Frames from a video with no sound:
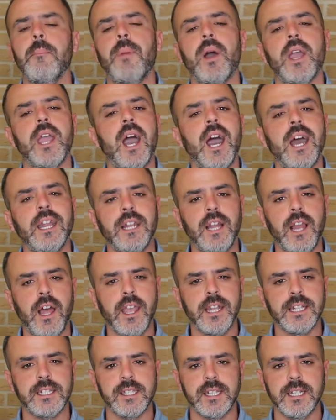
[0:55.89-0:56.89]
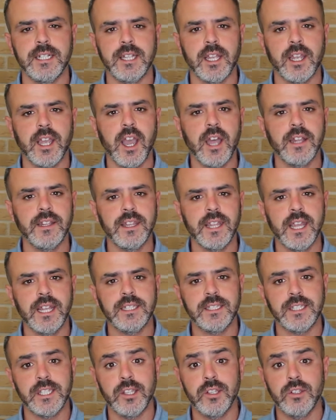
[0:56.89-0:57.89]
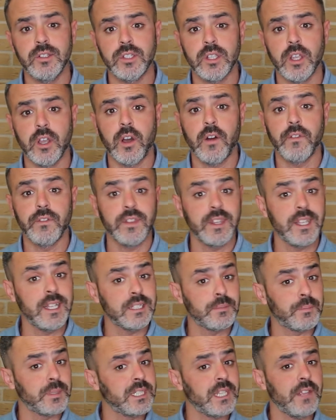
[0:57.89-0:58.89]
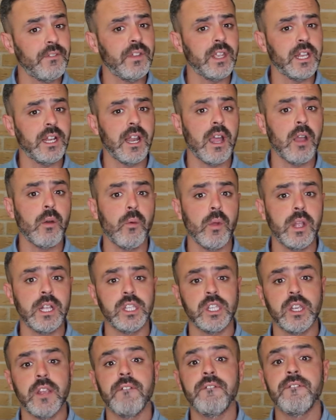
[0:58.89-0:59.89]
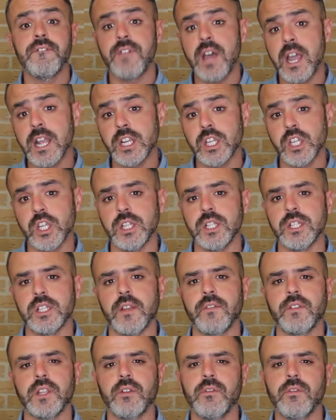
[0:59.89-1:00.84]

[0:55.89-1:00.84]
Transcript: by analysing the candidate's use of the specific language functions of the